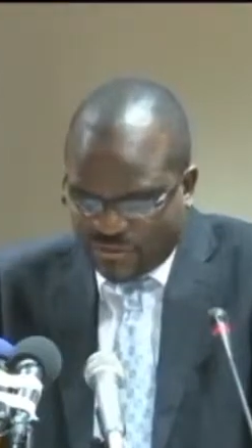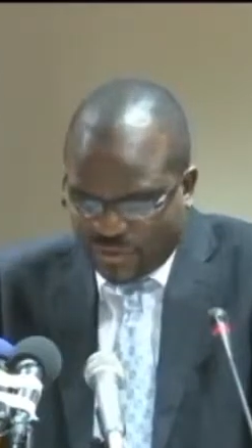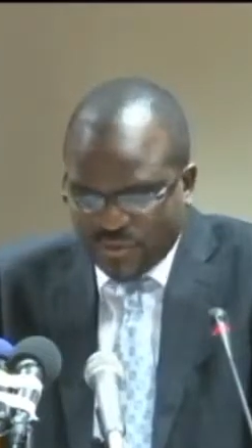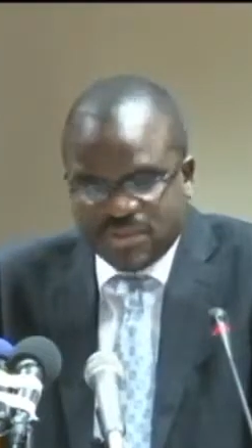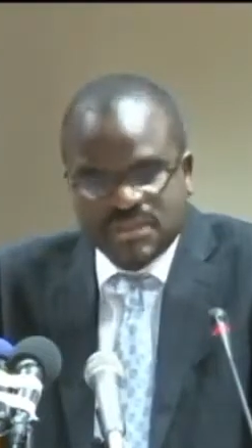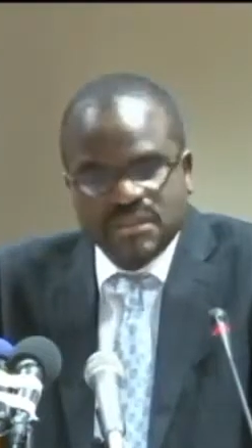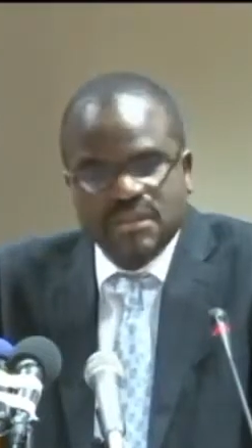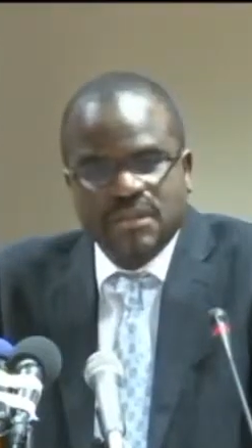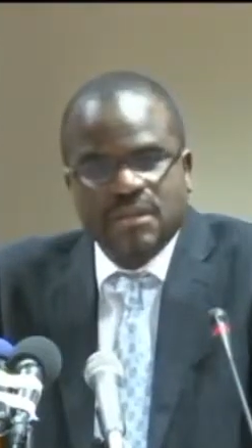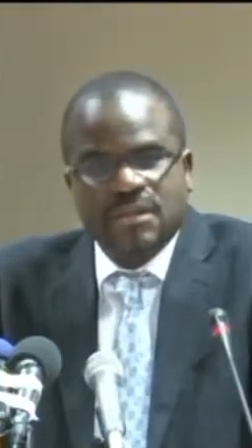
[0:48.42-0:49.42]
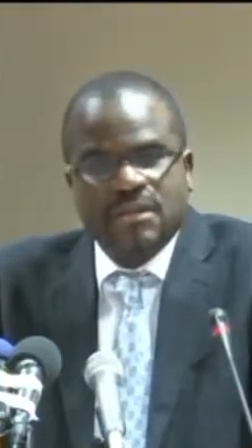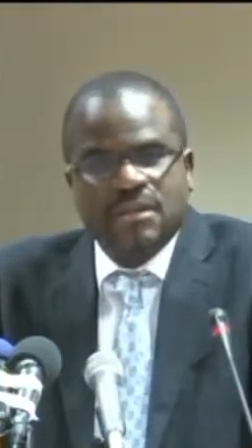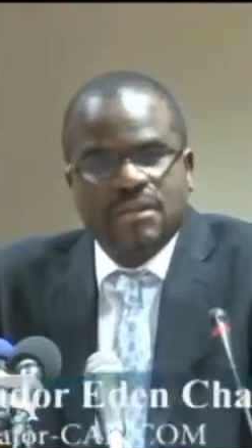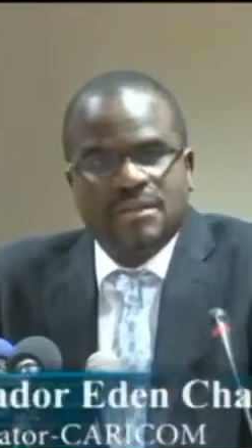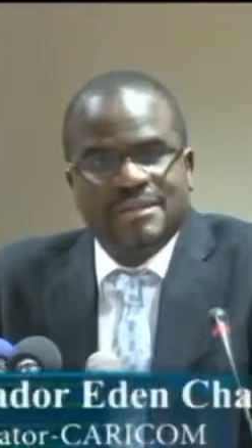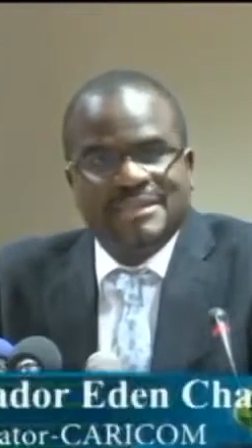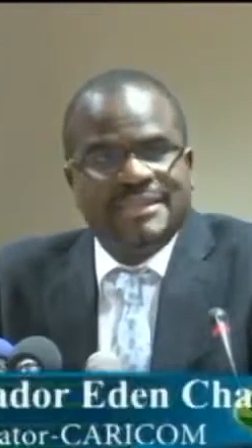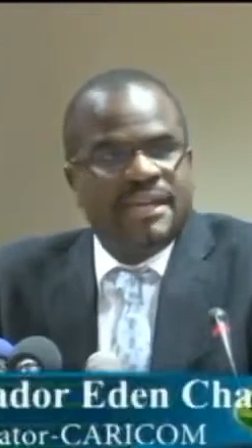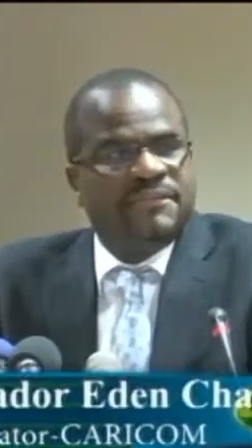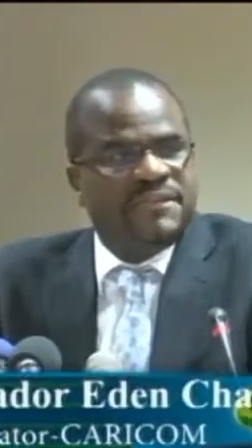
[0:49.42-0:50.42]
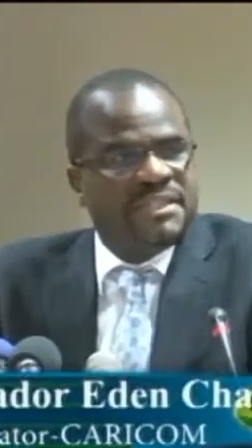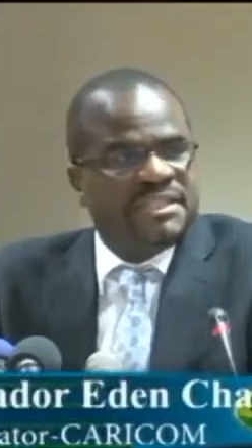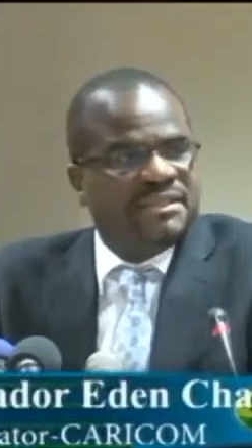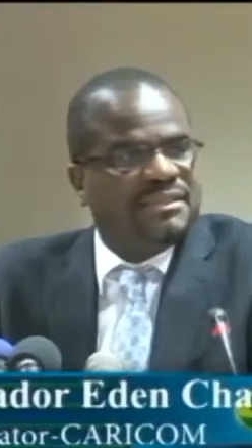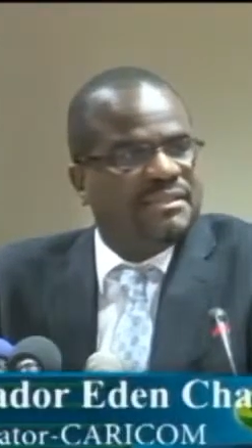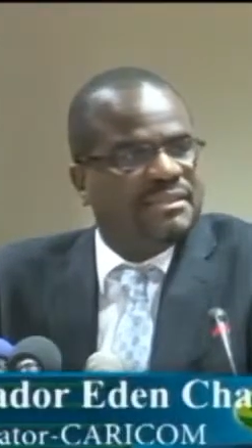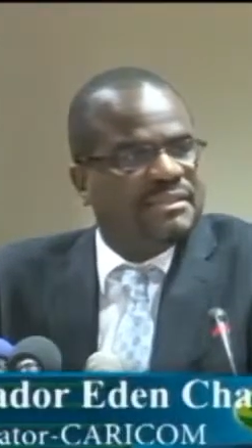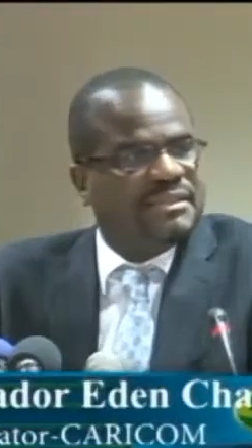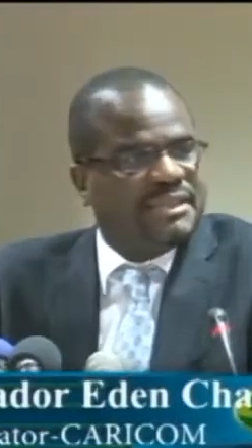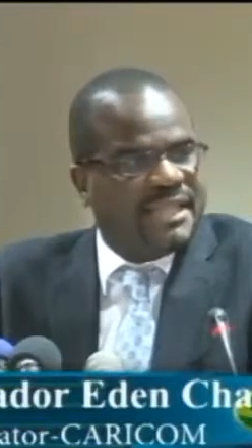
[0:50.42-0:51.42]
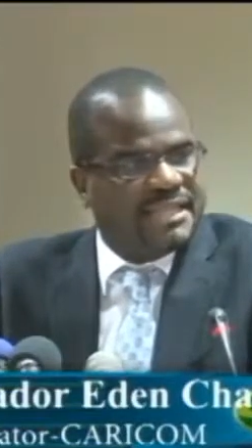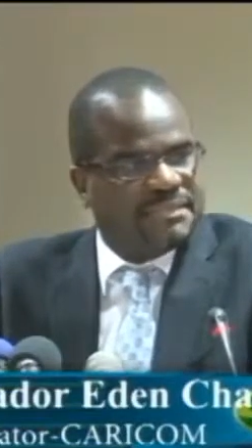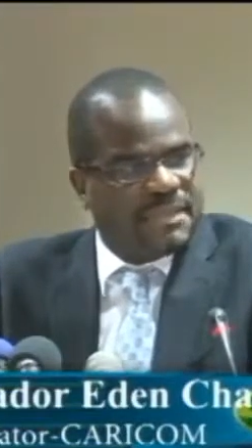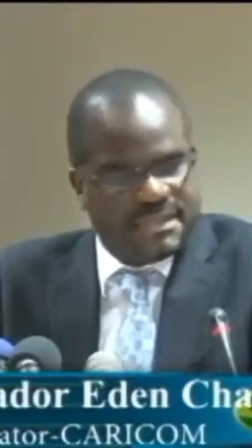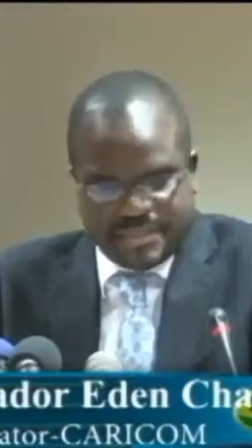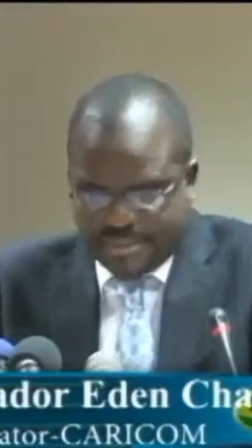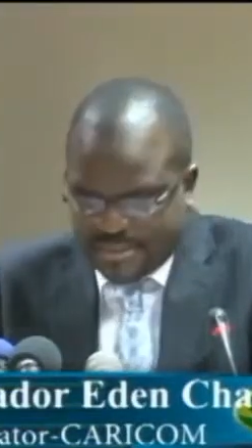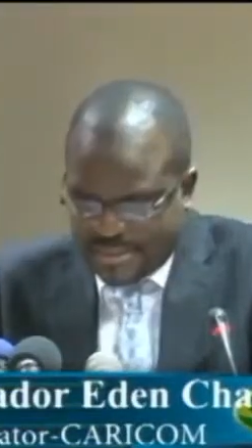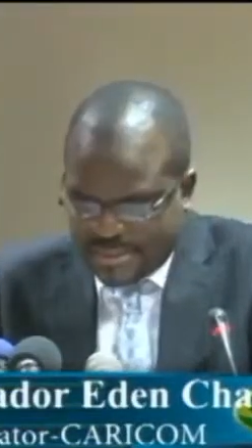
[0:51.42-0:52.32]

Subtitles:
or rules, diversion takes place.